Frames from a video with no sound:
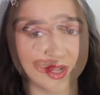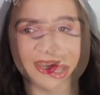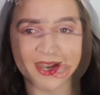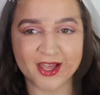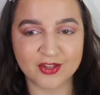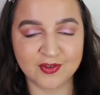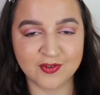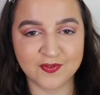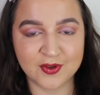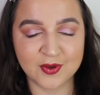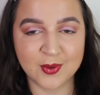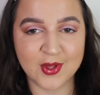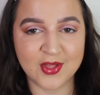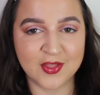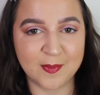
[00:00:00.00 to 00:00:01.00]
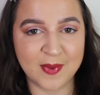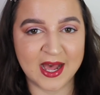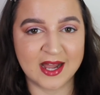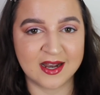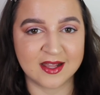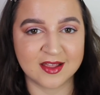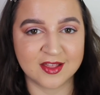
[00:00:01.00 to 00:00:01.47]
Let's review the
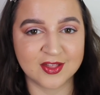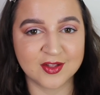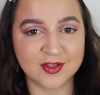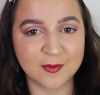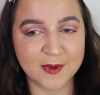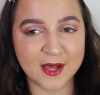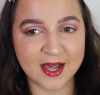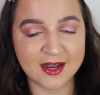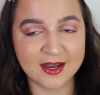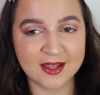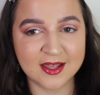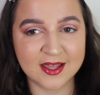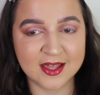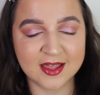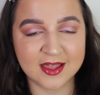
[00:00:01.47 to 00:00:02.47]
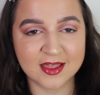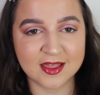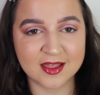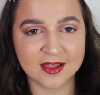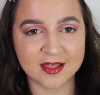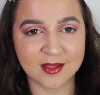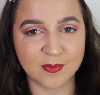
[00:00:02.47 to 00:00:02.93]
palette. So the palette is
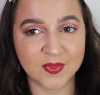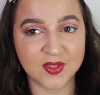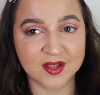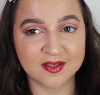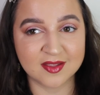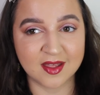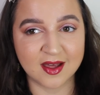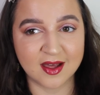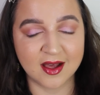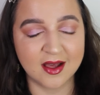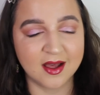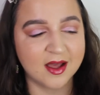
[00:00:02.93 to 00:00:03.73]
something that